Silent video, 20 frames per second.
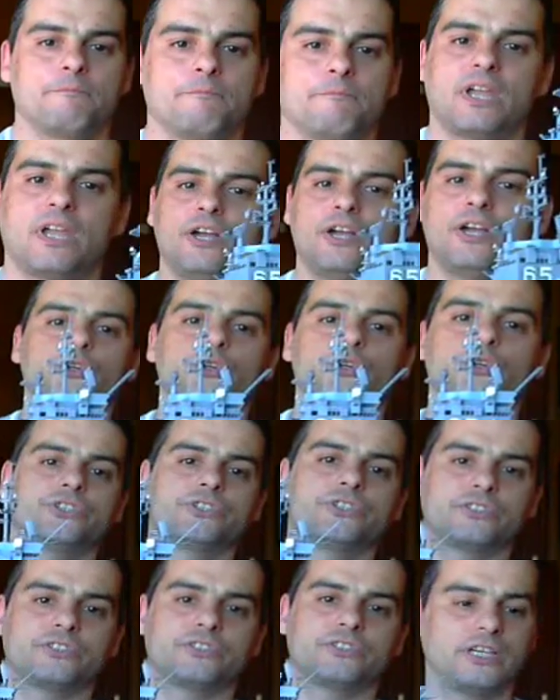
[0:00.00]
I
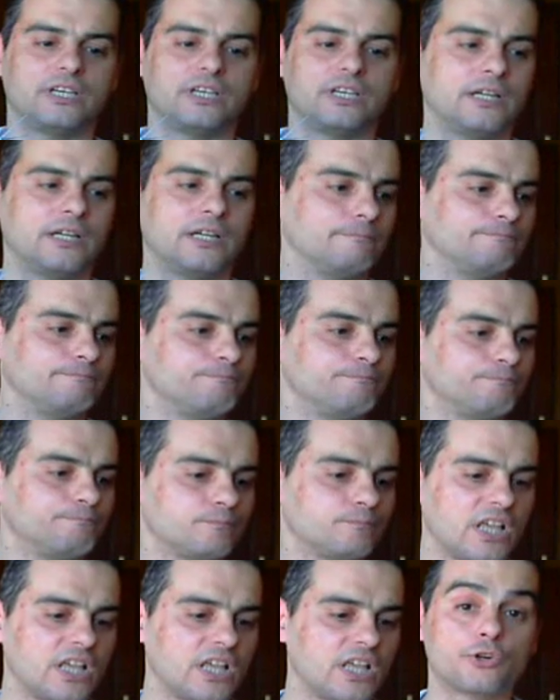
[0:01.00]
ordered a
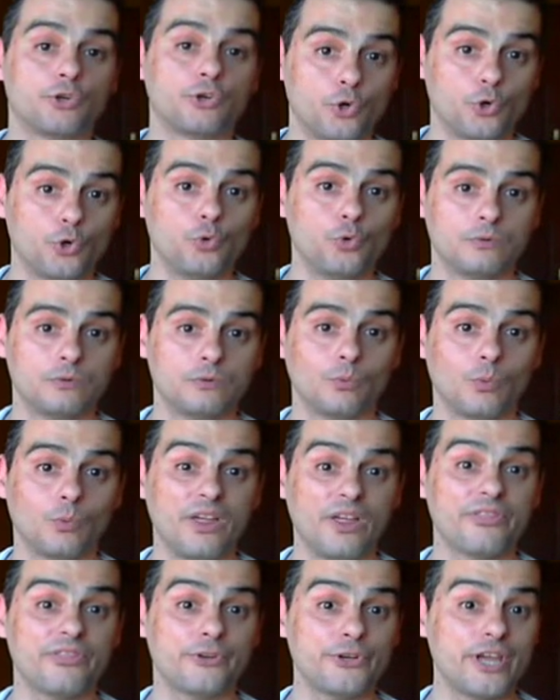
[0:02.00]
crew,
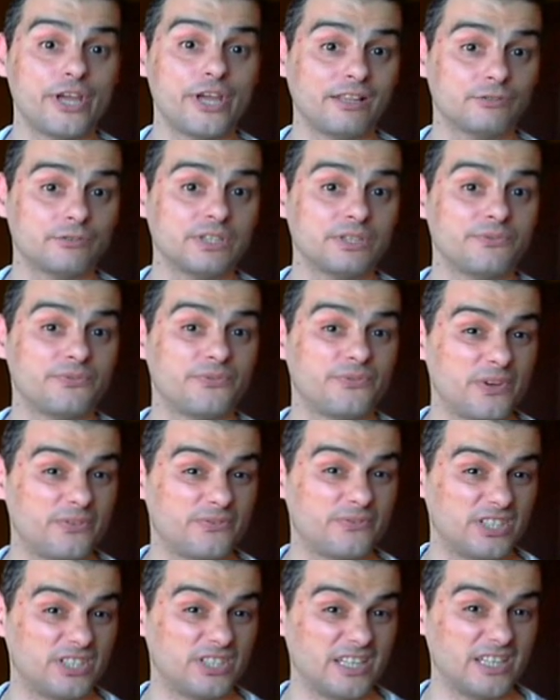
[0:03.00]

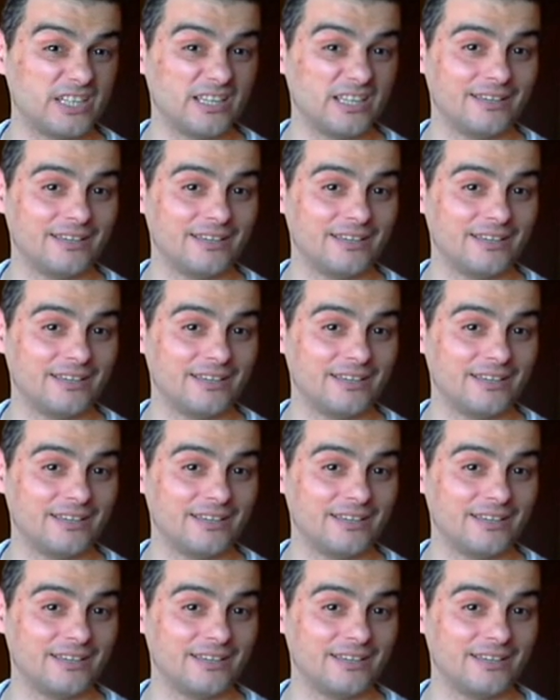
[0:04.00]
1350